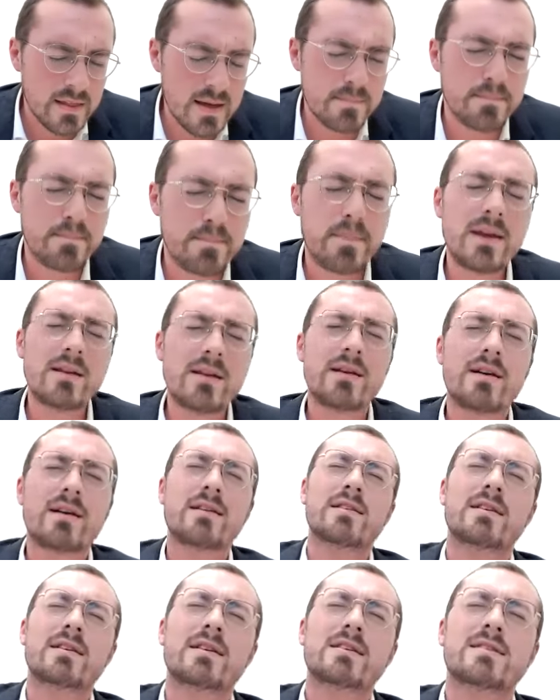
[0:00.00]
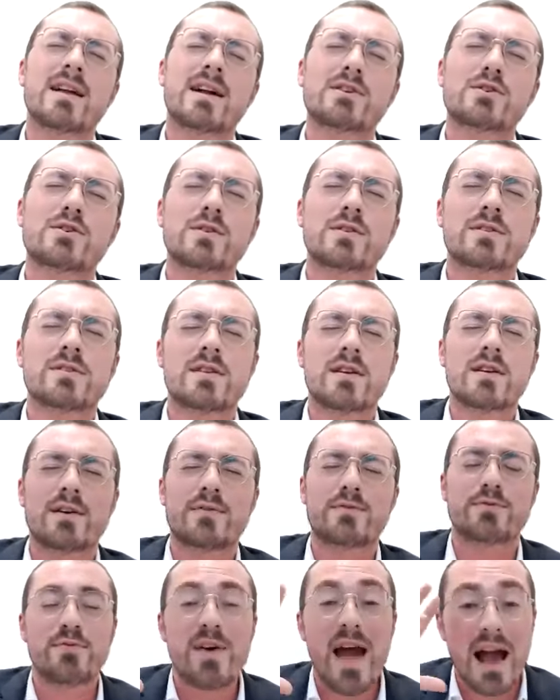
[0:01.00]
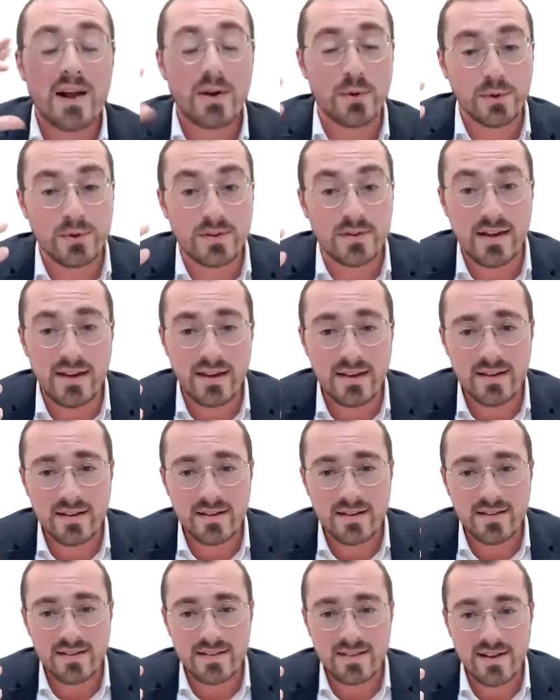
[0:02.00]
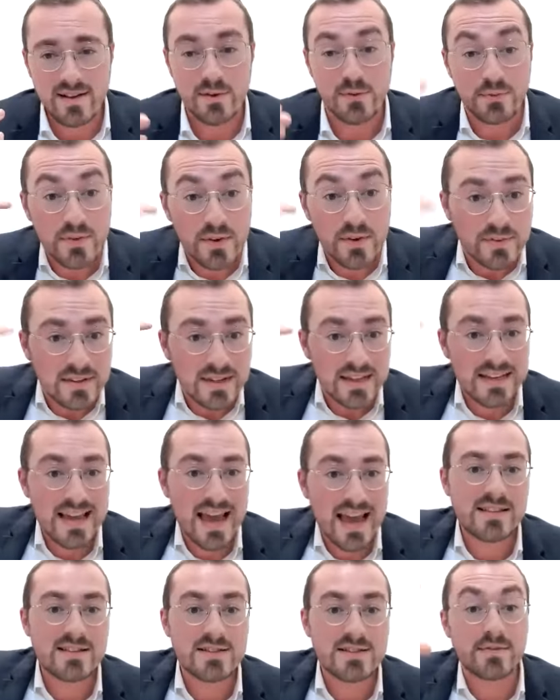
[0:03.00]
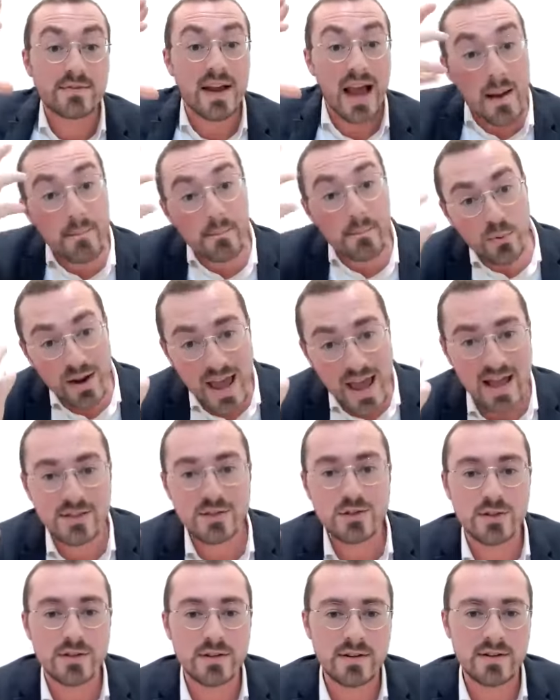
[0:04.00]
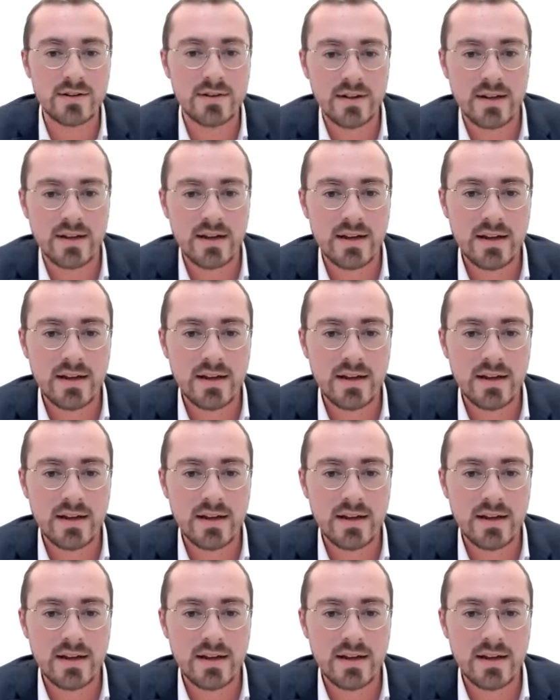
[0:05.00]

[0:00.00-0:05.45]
that Bina is not just a faculty, our 50 gates of comprehension,